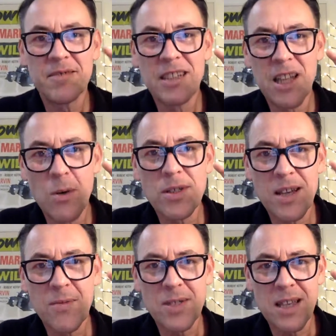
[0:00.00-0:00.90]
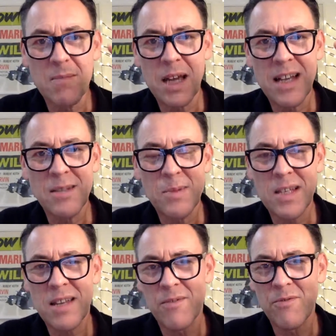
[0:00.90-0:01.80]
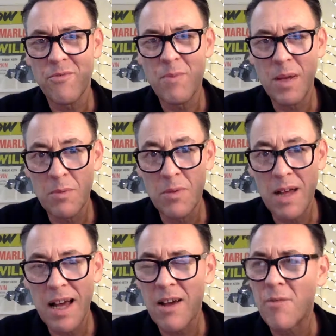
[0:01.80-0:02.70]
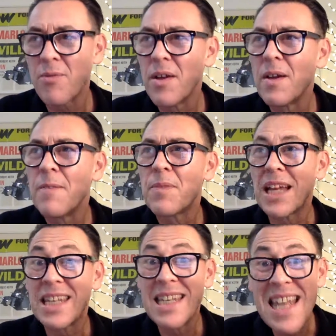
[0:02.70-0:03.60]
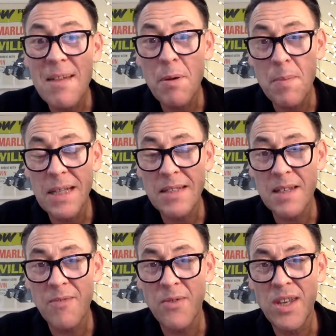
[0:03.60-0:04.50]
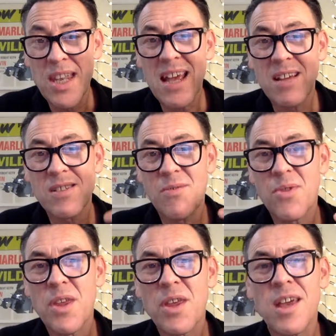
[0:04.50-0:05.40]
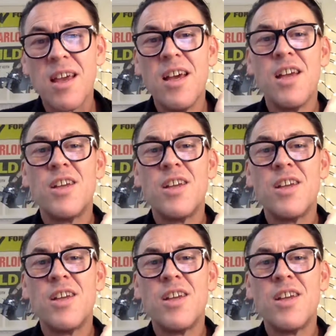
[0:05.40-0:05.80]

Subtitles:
lower self-esteem, that 80% of people have that propensity for negative thinking,